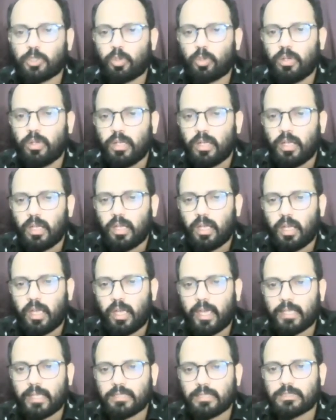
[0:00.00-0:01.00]
So
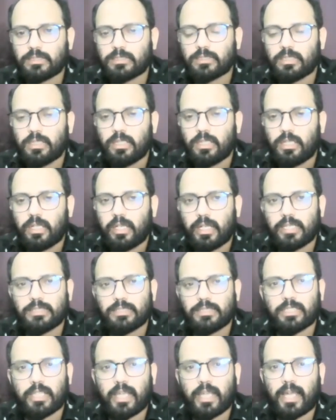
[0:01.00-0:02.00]
X
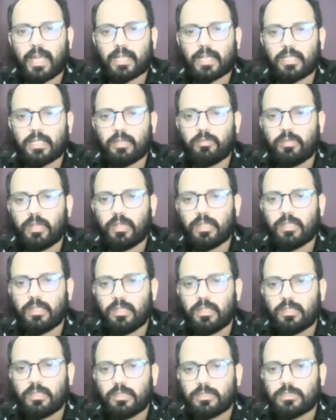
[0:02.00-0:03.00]
is reacting with
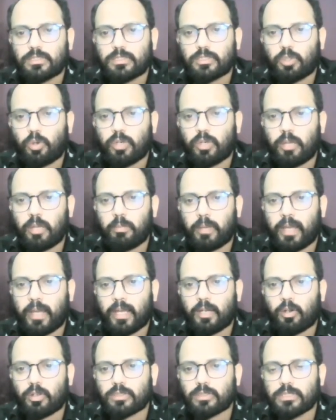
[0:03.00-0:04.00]
sodium
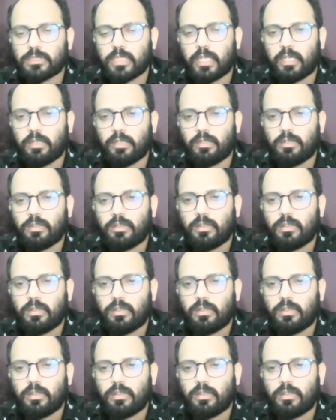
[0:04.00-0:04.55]
hydroxide.